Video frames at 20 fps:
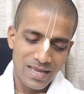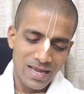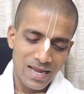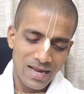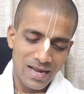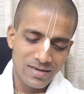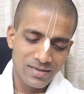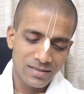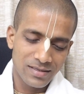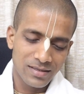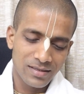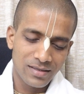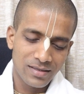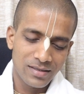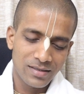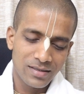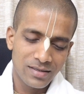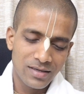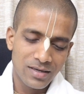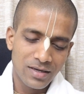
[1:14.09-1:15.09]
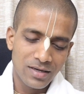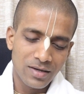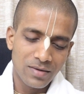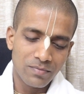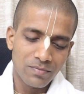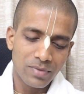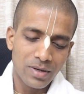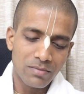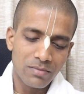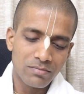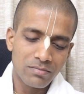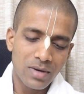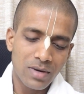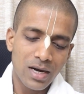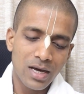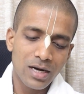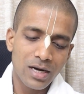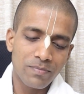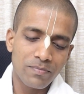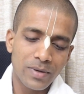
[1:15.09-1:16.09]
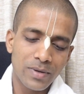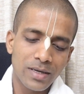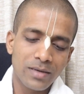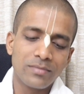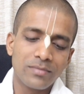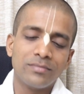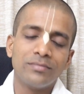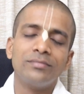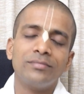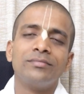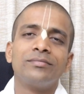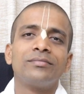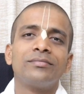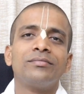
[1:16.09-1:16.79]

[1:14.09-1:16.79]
And Brahmarpanam.